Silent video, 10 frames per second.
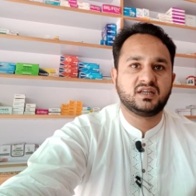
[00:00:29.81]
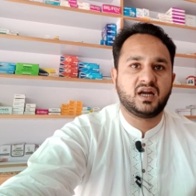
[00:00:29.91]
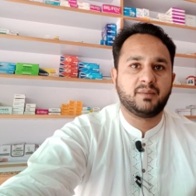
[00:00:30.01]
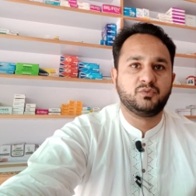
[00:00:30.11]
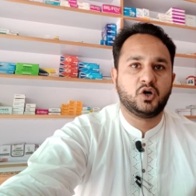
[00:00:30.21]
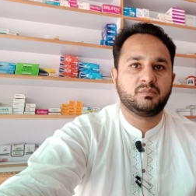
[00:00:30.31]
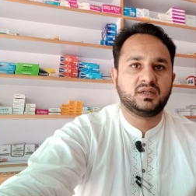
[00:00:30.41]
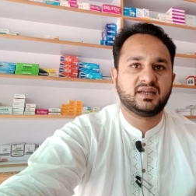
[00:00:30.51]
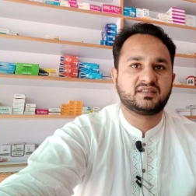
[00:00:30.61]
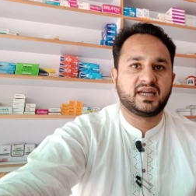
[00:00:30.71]

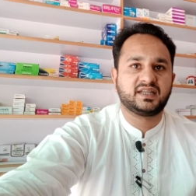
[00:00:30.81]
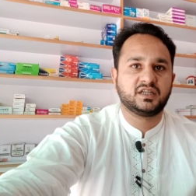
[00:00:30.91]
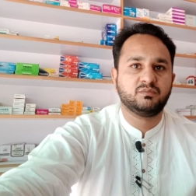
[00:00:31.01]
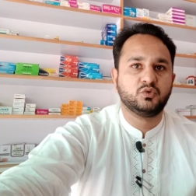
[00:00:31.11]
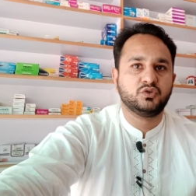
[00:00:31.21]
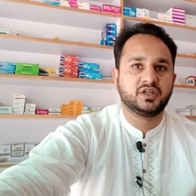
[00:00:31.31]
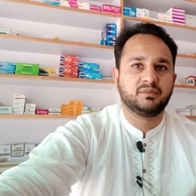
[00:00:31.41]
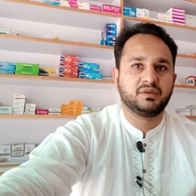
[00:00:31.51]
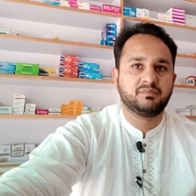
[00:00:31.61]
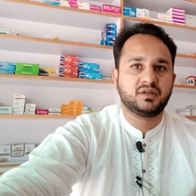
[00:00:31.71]
abnormal, excited mood
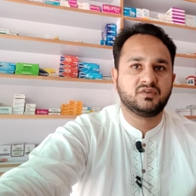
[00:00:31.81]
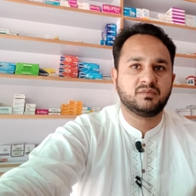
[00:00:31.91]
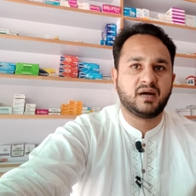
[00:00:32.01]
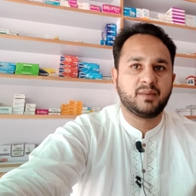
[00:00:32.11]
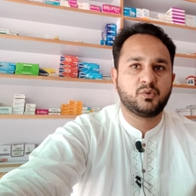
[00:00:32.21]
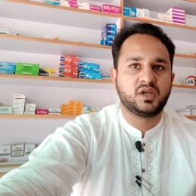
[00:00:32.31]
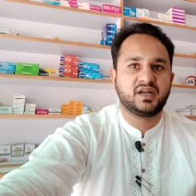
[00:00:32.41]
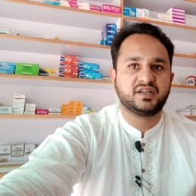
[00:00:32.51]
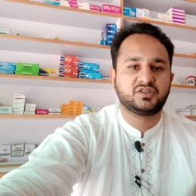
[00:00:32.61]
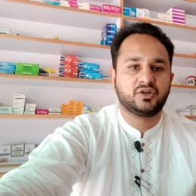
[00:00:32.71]
in people with
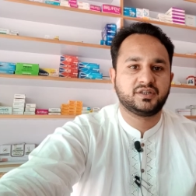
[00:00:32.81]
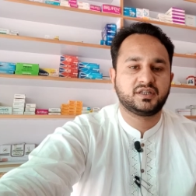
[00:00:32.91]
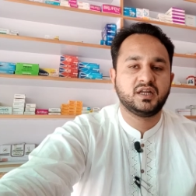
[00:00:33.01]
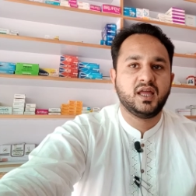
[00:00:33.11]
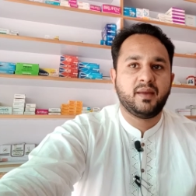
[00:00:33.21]
bipolar disorder,